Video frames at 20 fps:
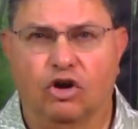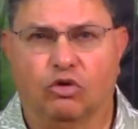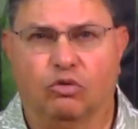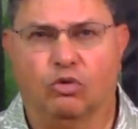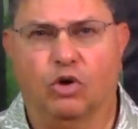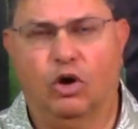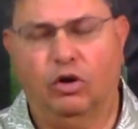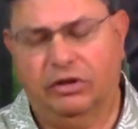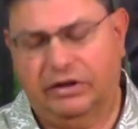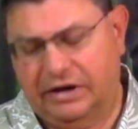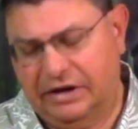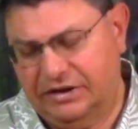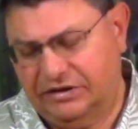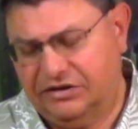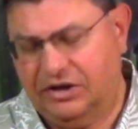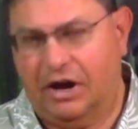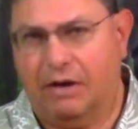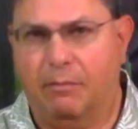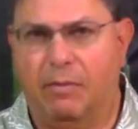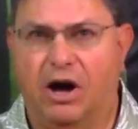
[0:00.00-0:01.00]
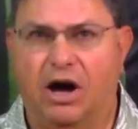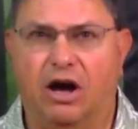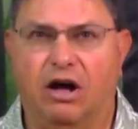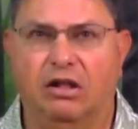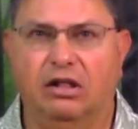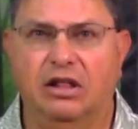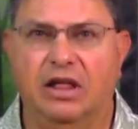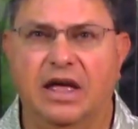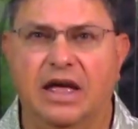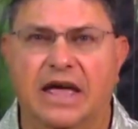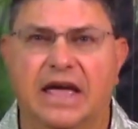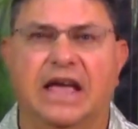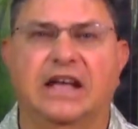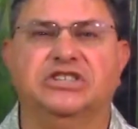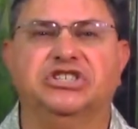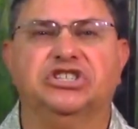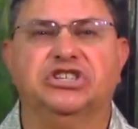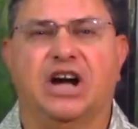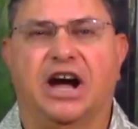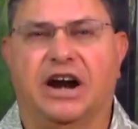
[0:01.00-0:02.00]
rolled it into a ball,
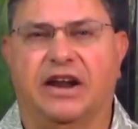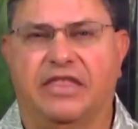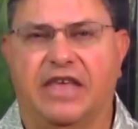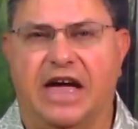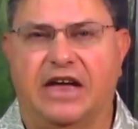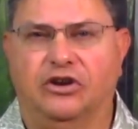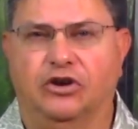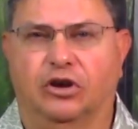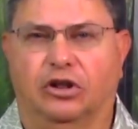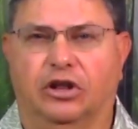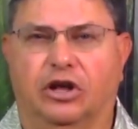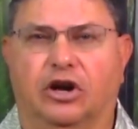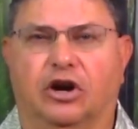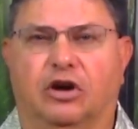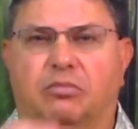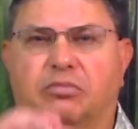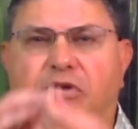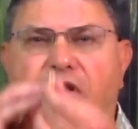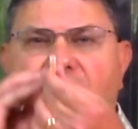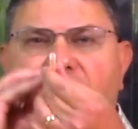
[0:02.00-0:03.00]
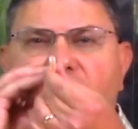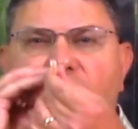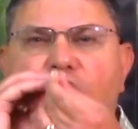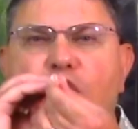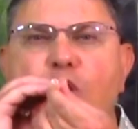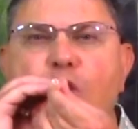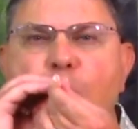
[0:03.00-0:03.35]
and shot it at your little brother.